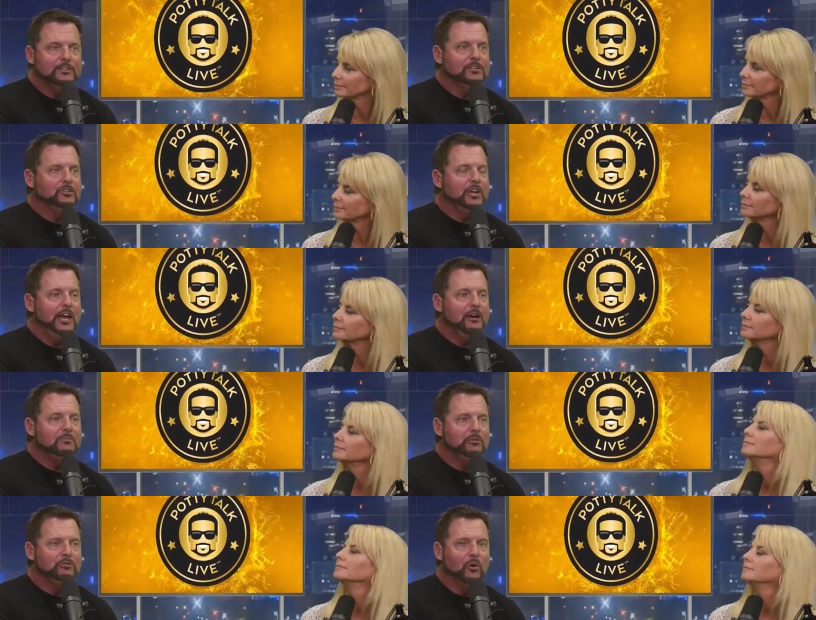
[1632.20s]
Speaker 1: you can't
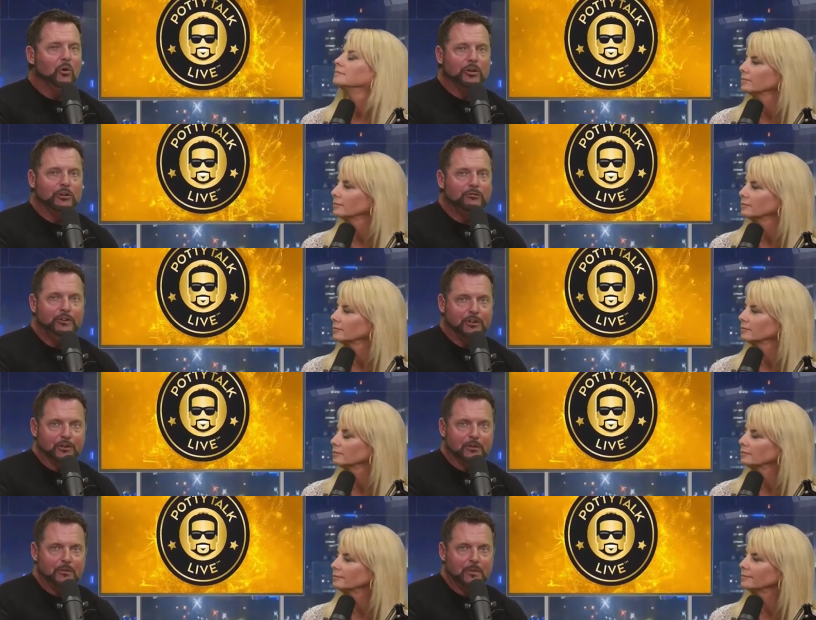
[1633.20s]
move forward in
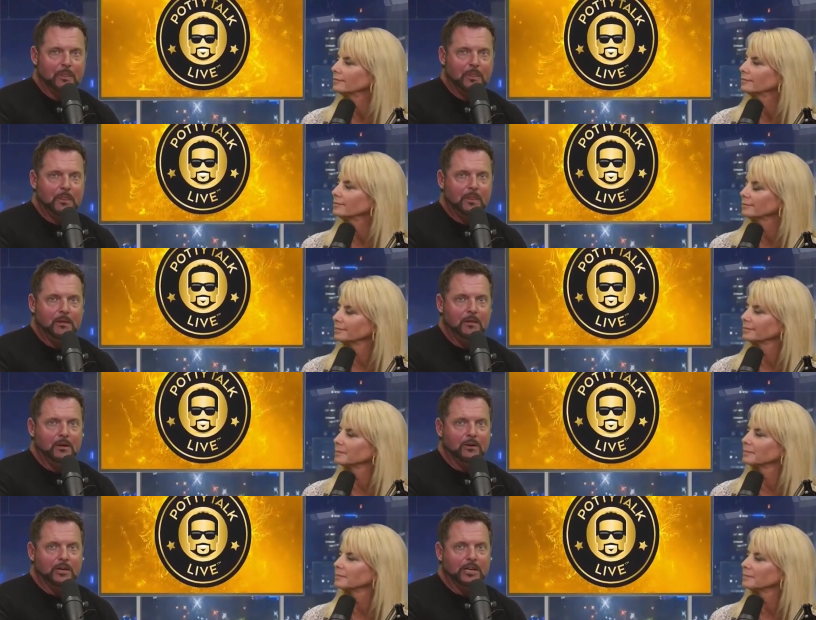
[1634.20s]
fear. Mm-hmm.
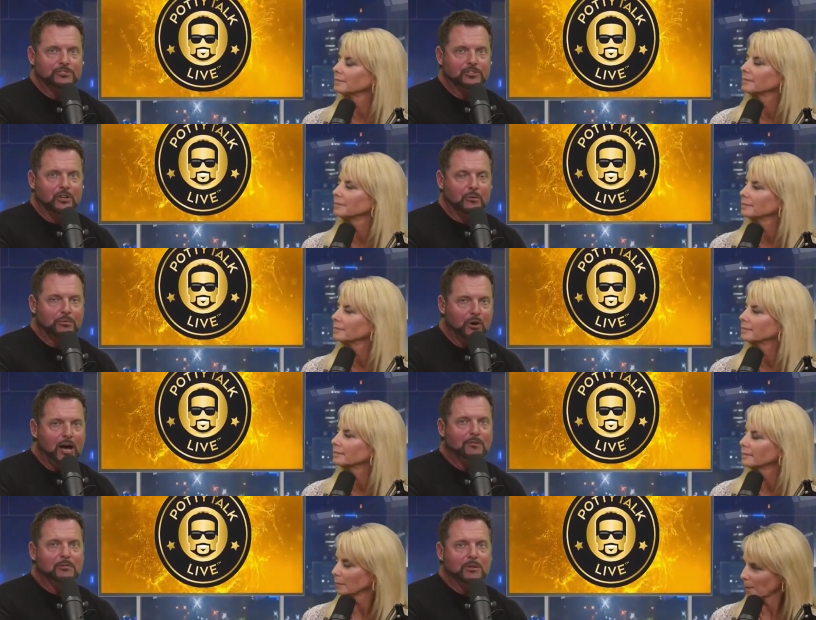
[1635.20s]
Okay, so a
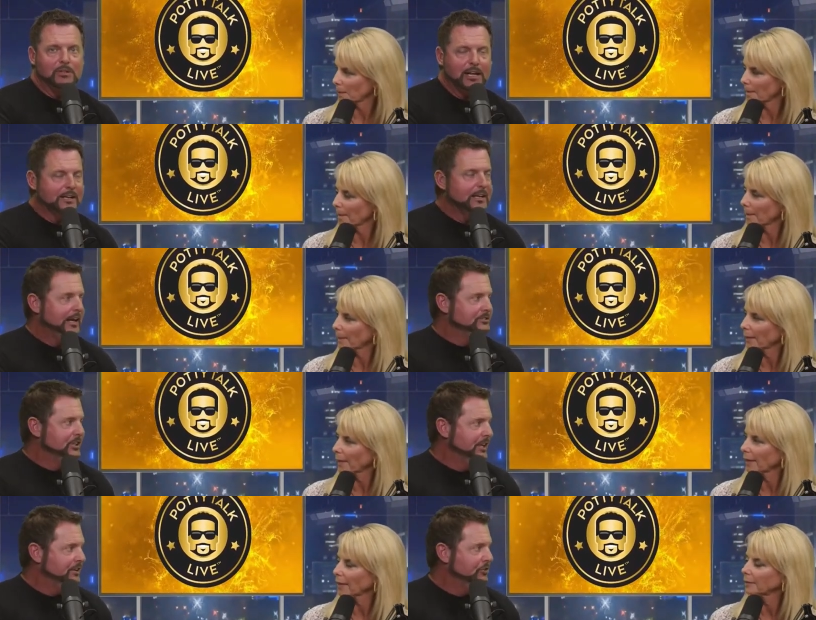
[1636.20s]
problem a lot of guys
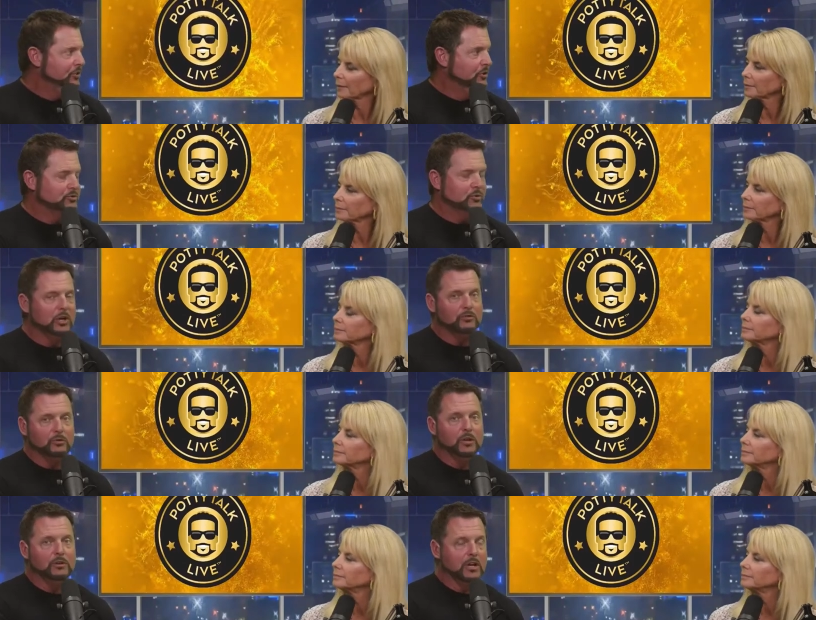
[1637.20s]
get into was what if
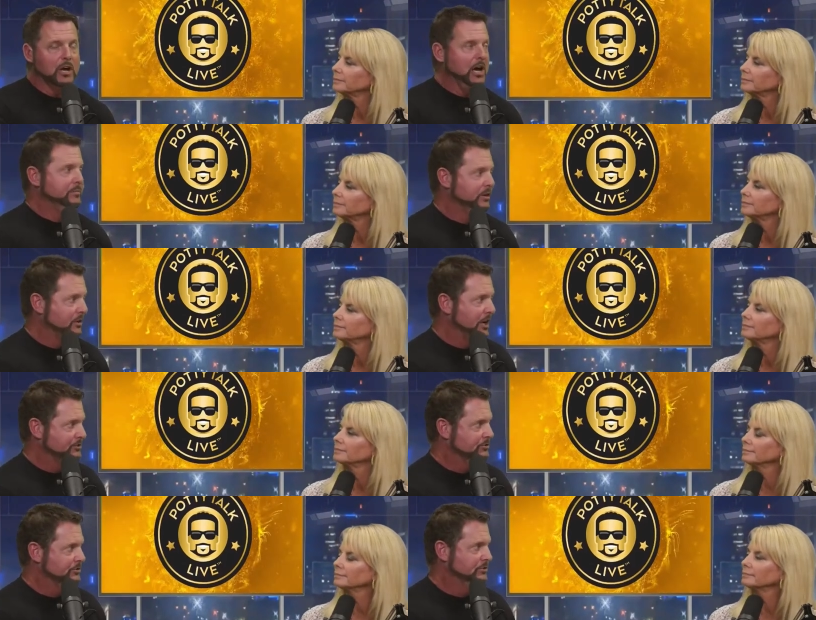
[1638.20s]
what if the economy
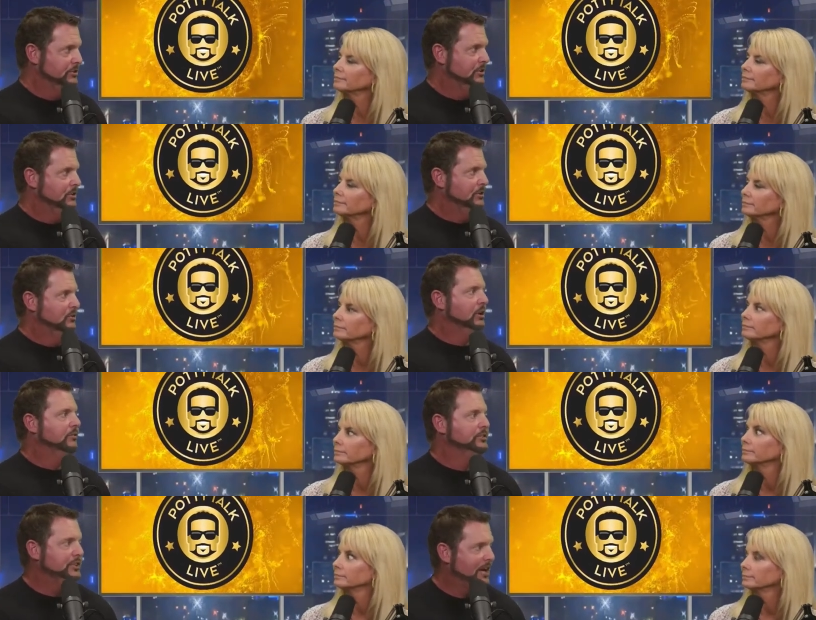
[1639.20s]
crashes? Mm-hmm. Well, what if
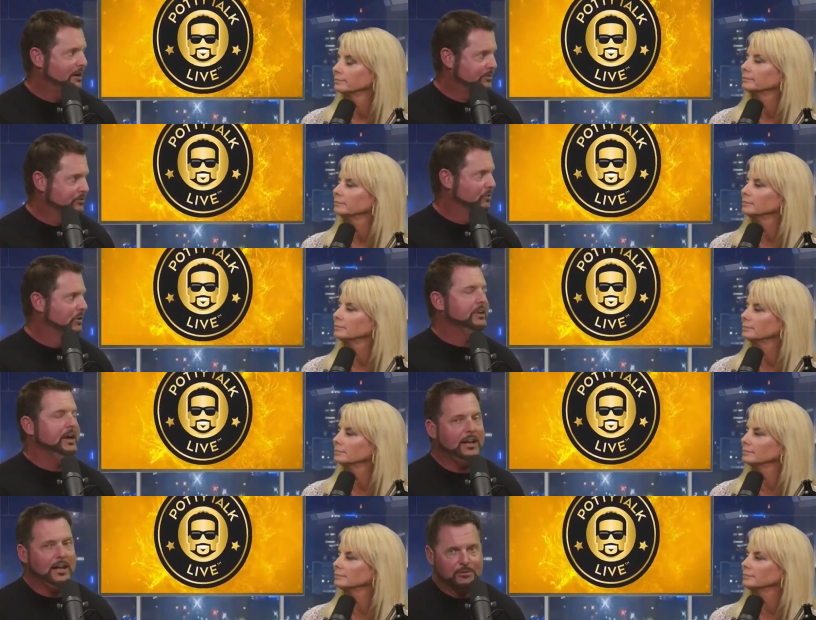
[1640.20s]
this happens? Or what if
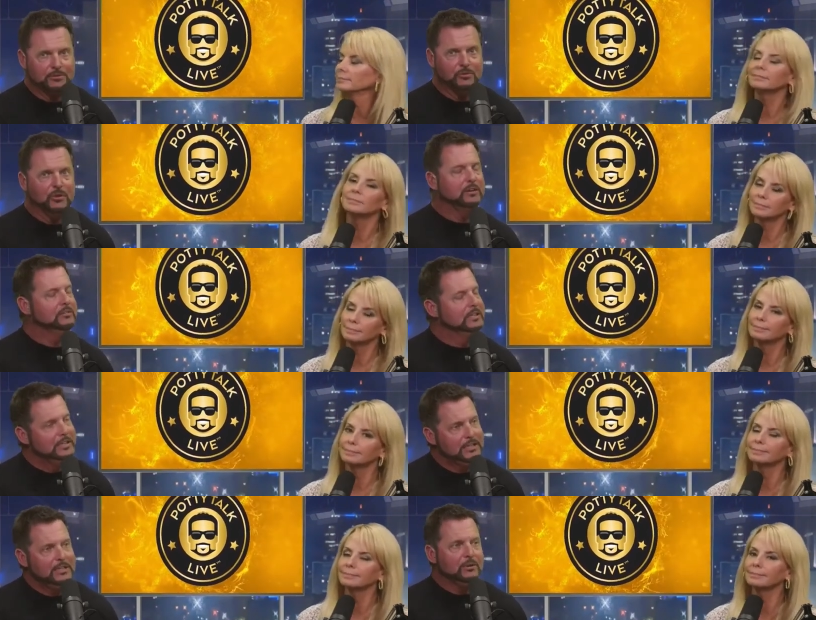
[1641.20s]
that happens? what if?
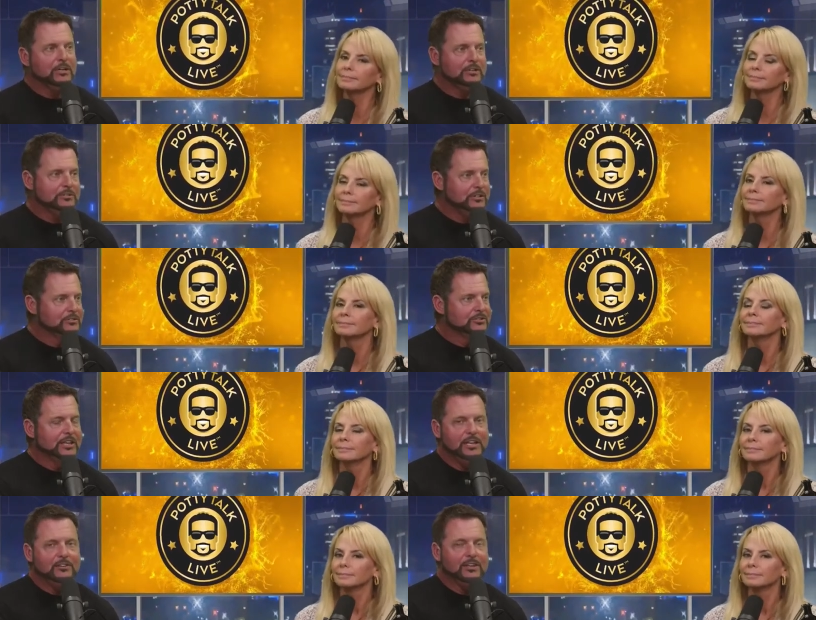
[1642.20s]
Mm. Well, you know, it's
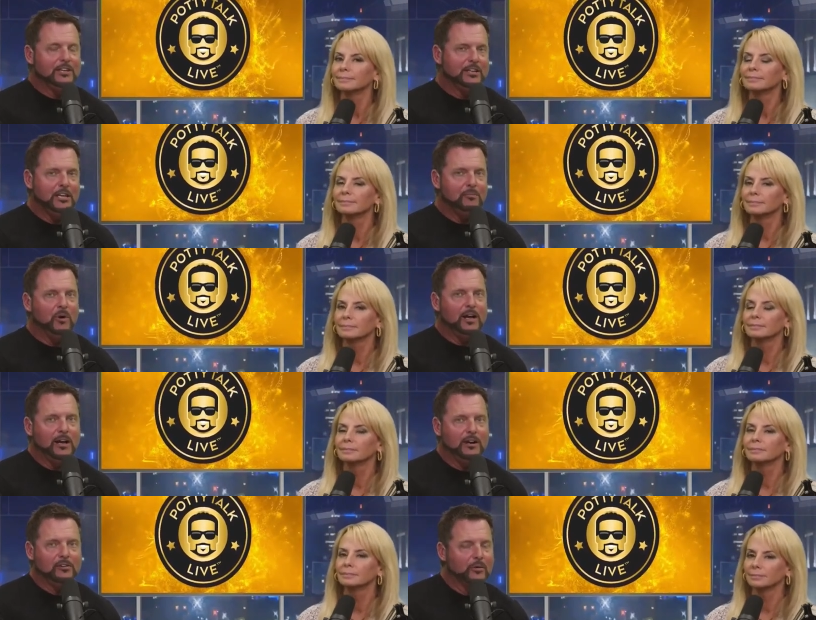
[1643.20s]
like anything. You got to keep one
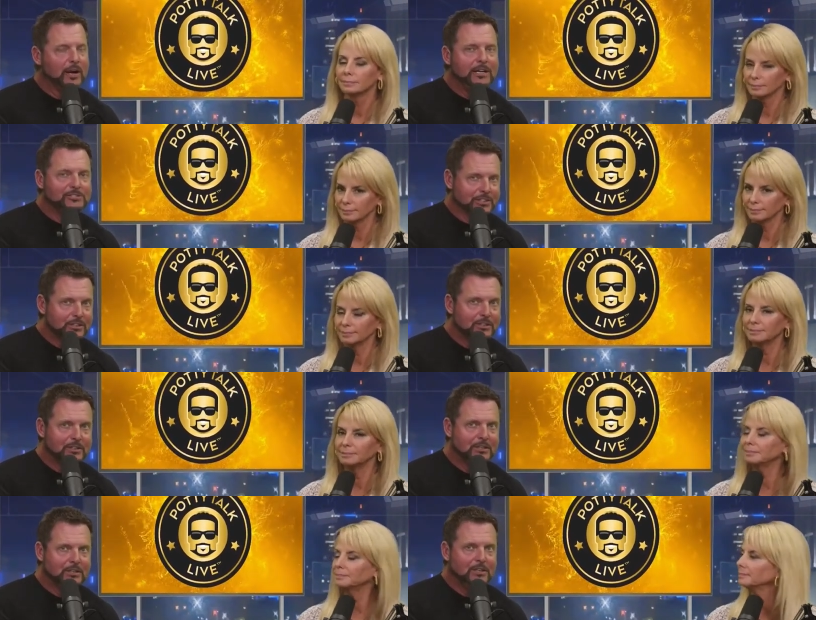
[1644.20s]
eye on the
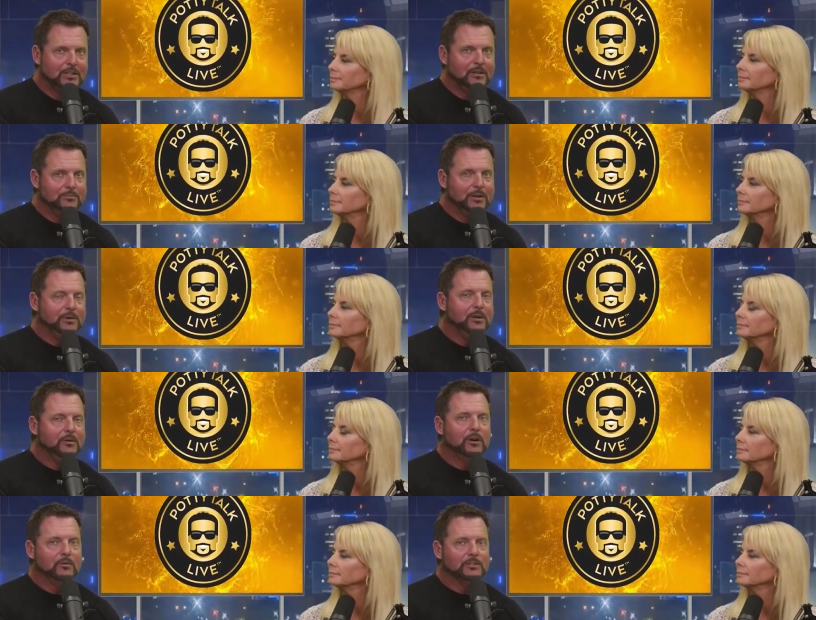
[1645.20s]
horizon. Mm. Be be
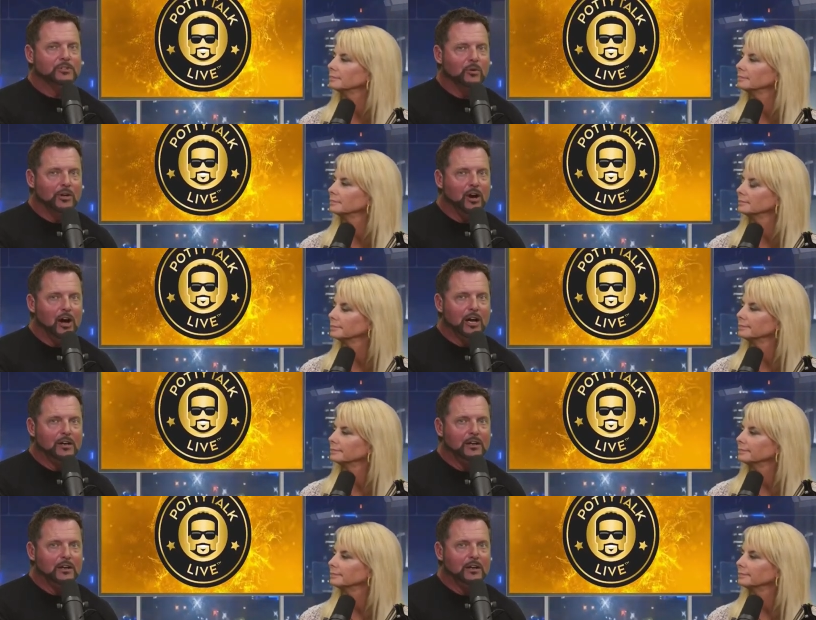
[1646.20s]
aware of what's going on,